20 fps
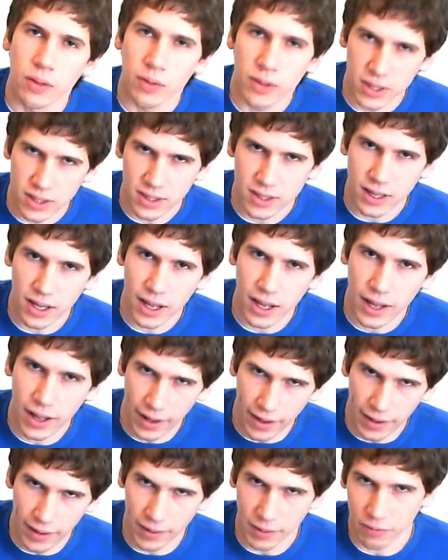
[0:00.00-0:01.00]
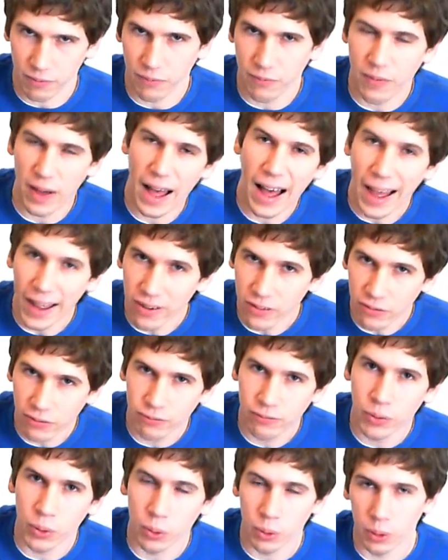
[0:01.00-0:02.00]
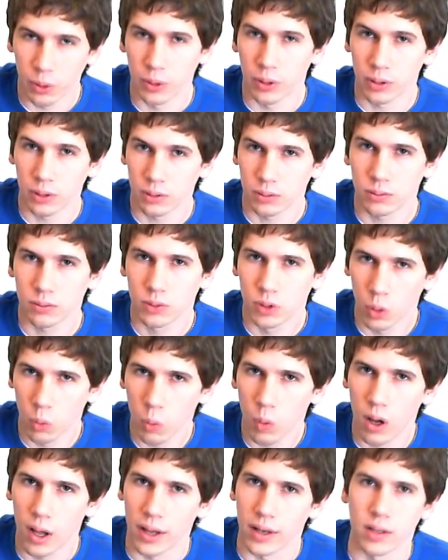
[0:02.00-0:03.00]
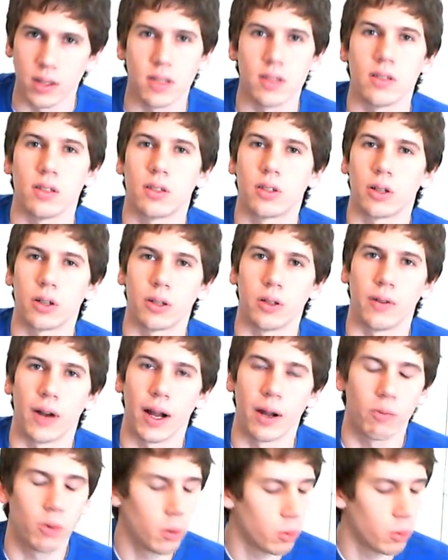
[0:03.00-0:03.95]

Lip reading: this 5-4 to 1 is a turnaround.